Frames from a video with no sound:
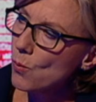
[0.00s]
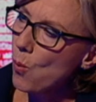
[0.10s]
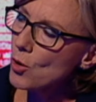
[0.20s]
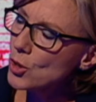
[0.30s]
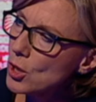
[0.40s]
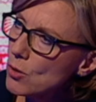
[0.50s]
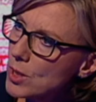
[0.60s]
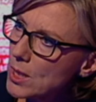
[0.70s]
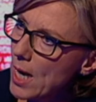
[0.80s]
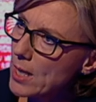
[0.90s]
What do you
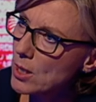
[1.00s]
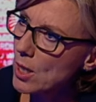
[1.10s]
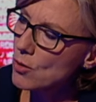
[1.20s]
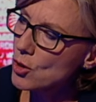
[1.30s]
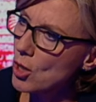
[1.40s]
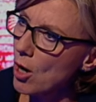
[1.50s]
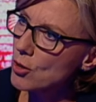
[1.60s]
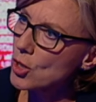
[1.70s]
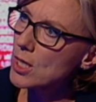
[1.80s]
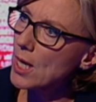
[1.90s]
say to those
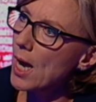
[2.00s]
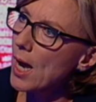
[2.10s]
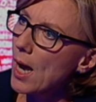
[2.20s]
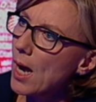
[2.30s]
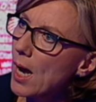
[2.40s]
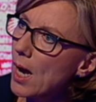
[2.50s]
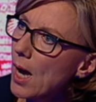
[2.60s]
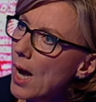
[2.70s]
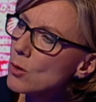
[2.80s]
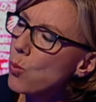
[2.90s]
charges? Right, uh,
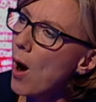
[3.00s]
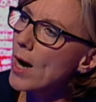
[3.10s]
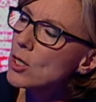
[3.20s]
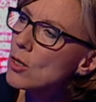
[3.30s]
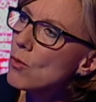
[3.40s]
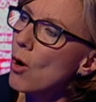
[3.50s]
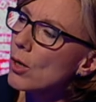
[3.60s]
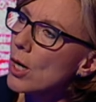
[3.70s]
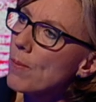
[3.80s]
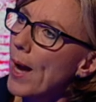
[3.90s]
And why do you
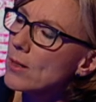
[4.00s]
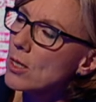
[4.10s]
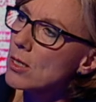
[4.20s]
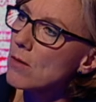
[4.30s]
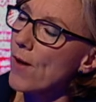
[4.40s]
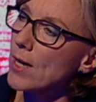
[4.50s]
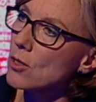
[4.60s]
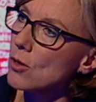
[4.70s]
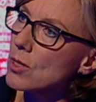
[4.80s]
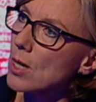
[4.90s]
not go back to defend
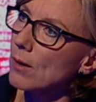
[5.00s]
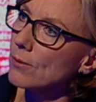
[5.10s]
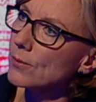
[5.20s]
yourself?